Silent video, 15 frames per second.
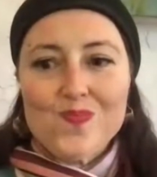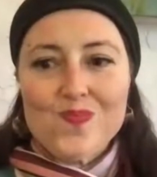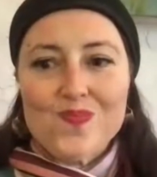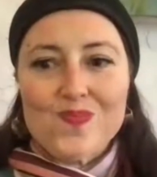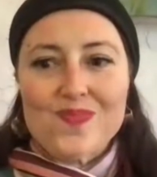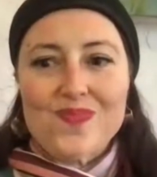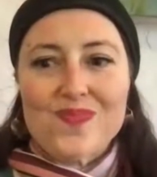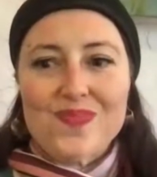
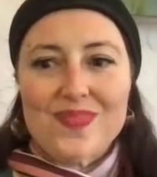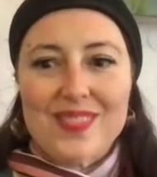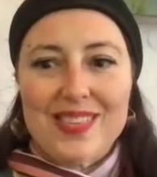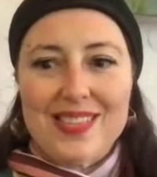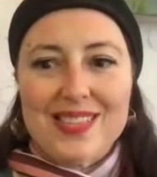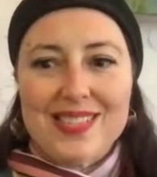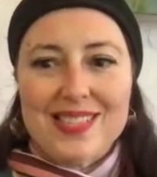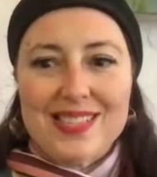hmm.
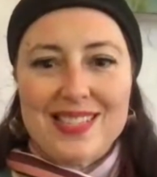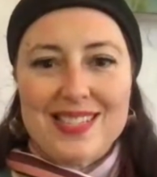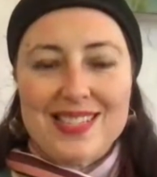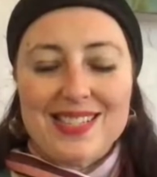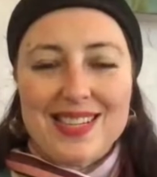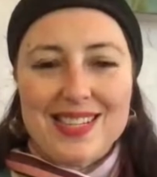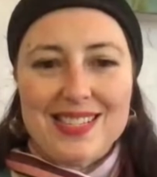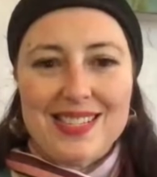
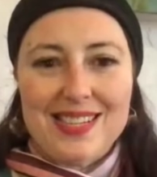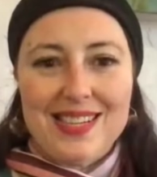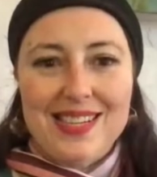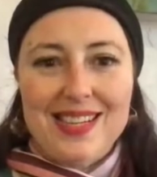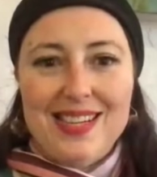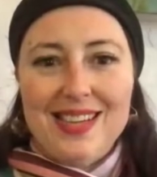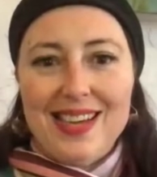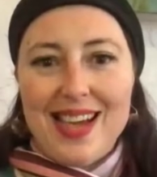Celine says,
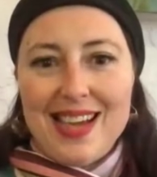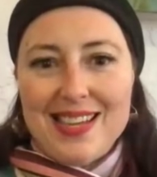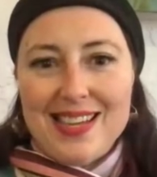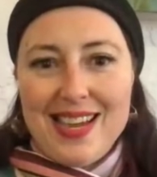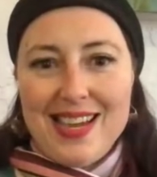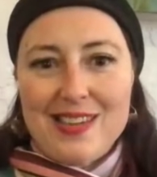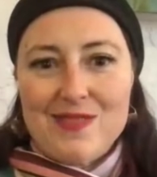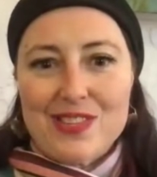I
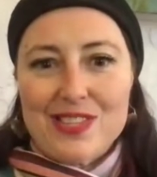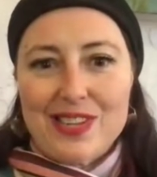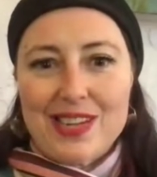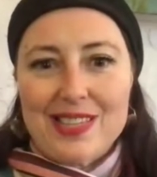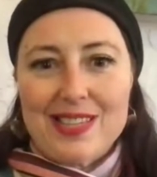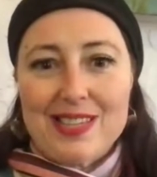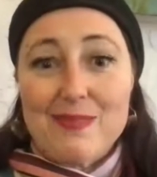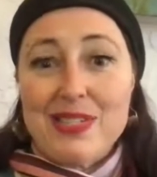can
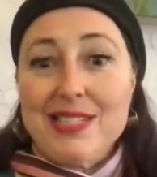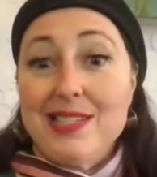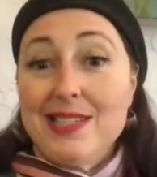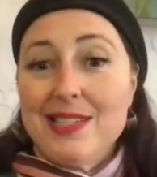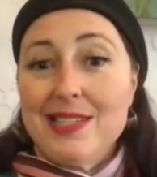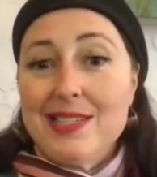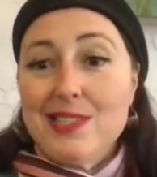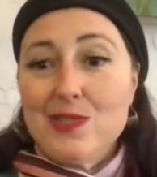recite them and
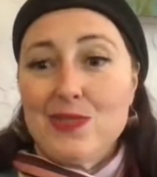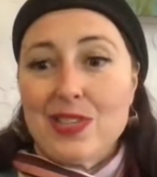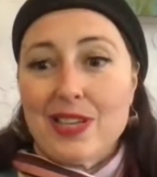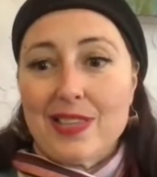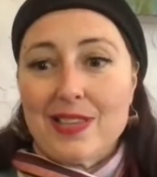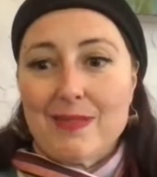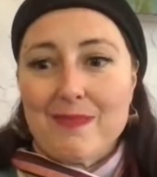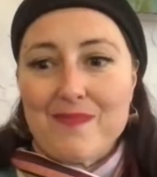did as you
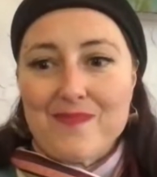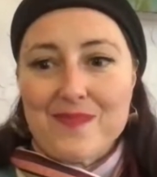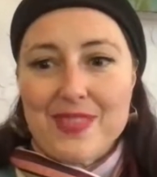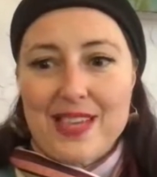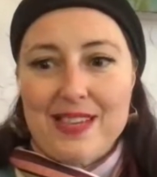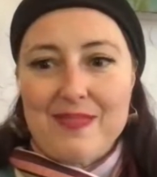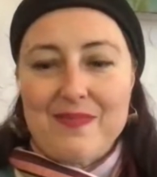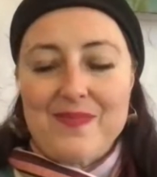said them.
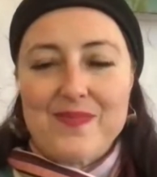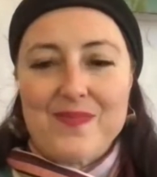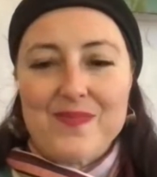Yeah.